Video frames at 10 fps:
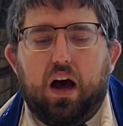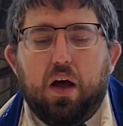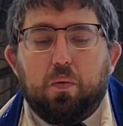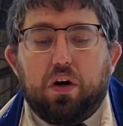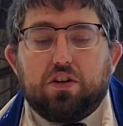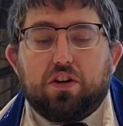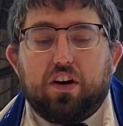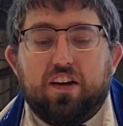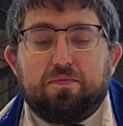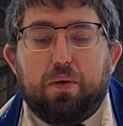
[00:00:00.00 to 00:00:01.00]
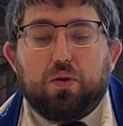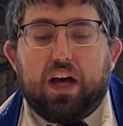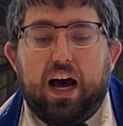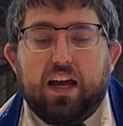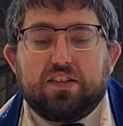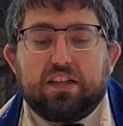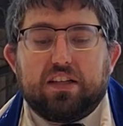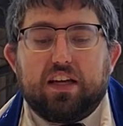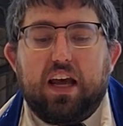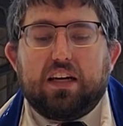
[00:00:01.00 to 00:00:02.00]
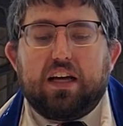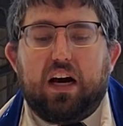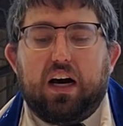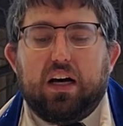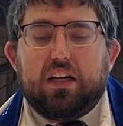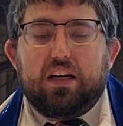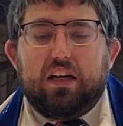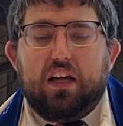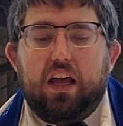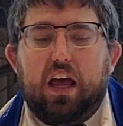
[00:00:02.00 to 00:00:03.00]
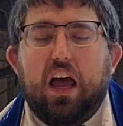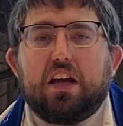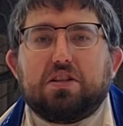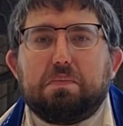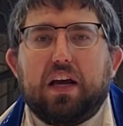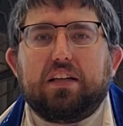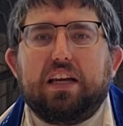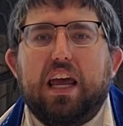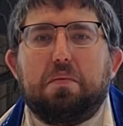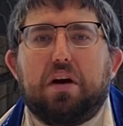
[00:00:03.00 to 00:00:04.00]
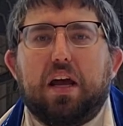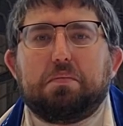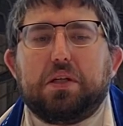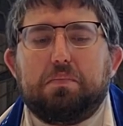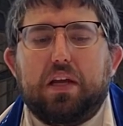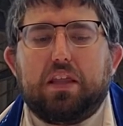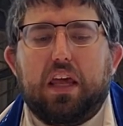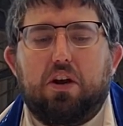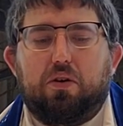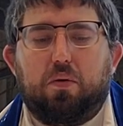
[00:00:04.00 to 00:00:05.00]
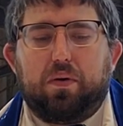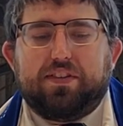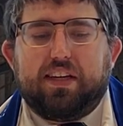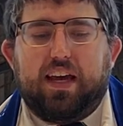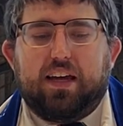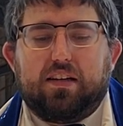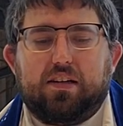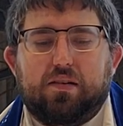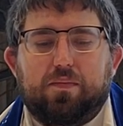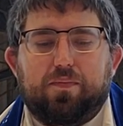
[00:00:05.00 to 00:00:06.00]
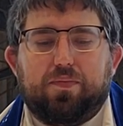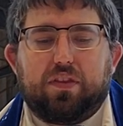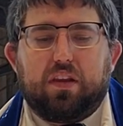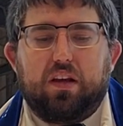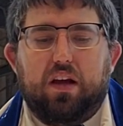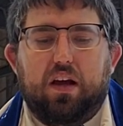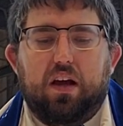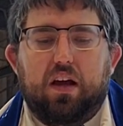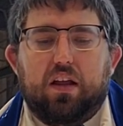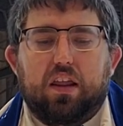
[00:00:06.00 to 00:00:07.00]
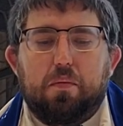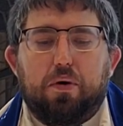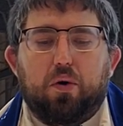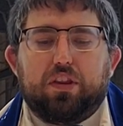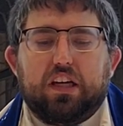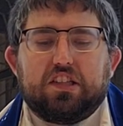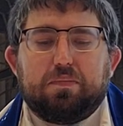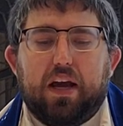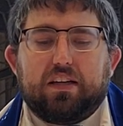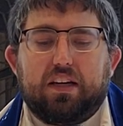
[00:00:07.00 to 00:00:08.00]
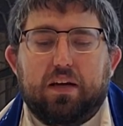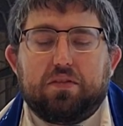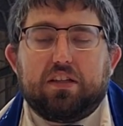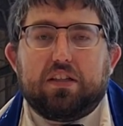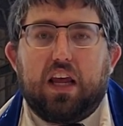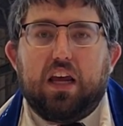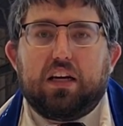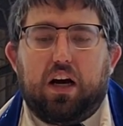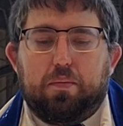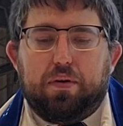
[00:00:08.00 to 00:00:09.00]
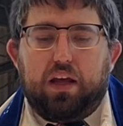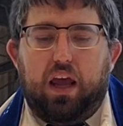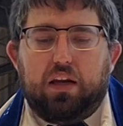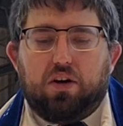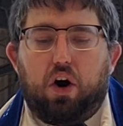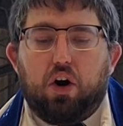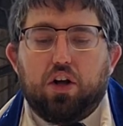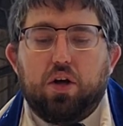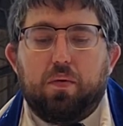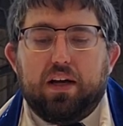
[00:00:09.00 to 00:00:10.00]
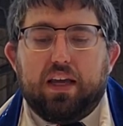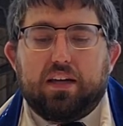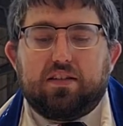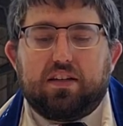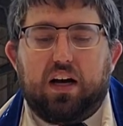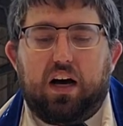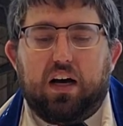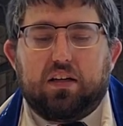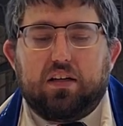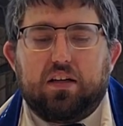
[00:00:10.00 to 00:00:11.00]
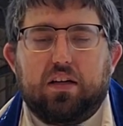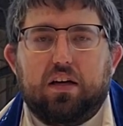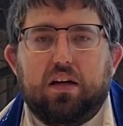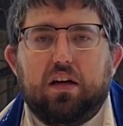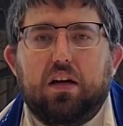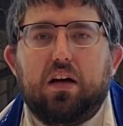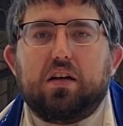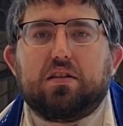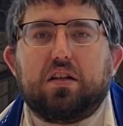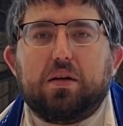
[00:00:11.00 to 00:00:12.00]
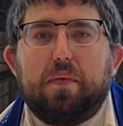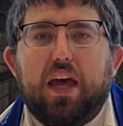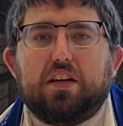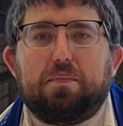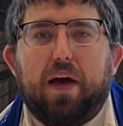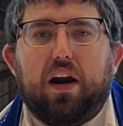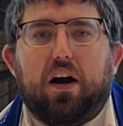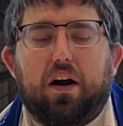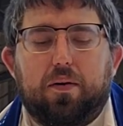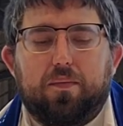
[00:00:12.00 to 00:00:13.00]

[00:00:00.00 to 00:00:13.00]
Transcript: I wonder if both Isaac and God expected Abraham to be the hero once again. They both expected him to stand up and argue against God, to demand better.